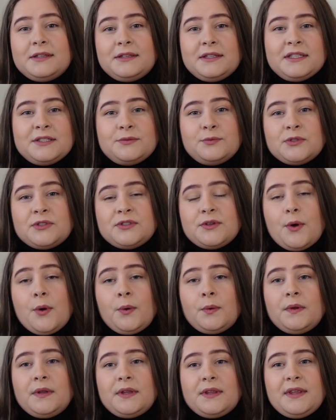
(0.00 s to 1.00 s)
This was the
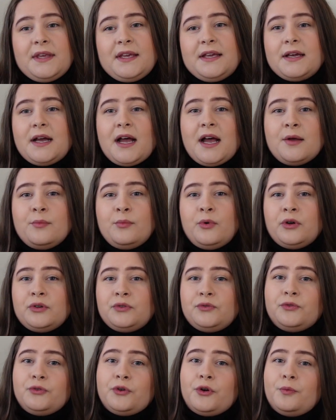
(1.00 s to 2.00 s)
only thing I
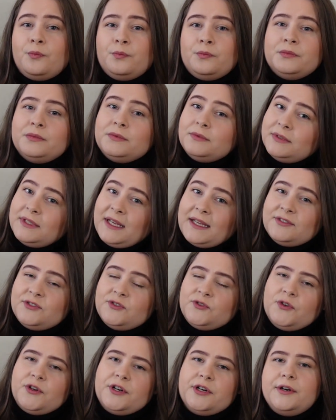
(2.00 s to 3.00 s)
bought from that
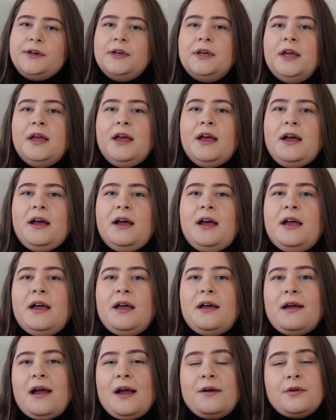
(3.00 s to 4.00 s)
store.
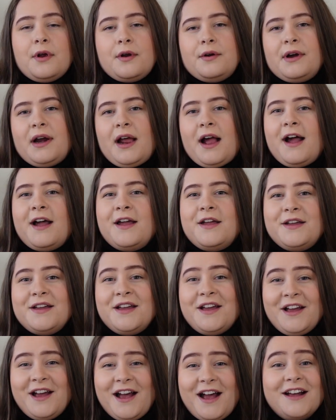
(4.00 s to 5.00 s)
However, I
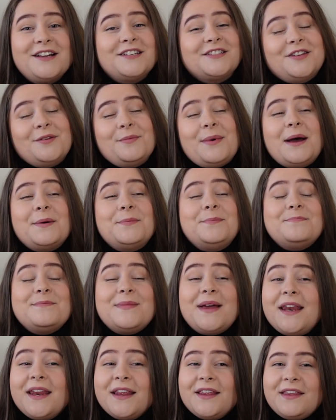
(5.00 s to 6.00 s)
asked about
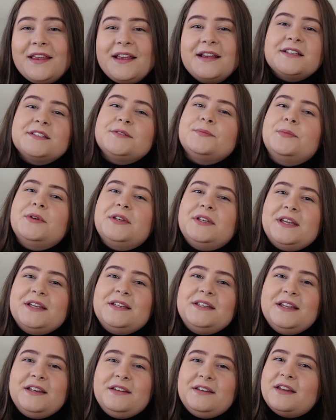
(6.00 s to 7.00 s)
many things, but they
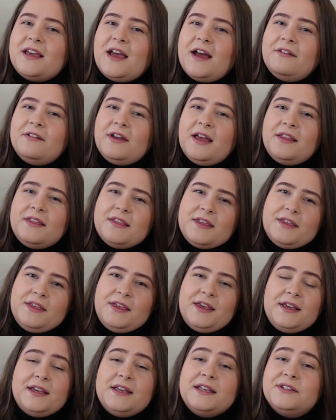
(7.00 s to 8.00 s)
didn't have
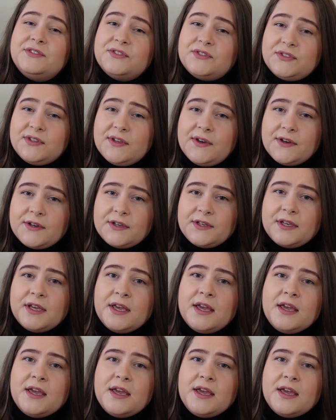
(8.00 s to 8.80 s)
anything in stock.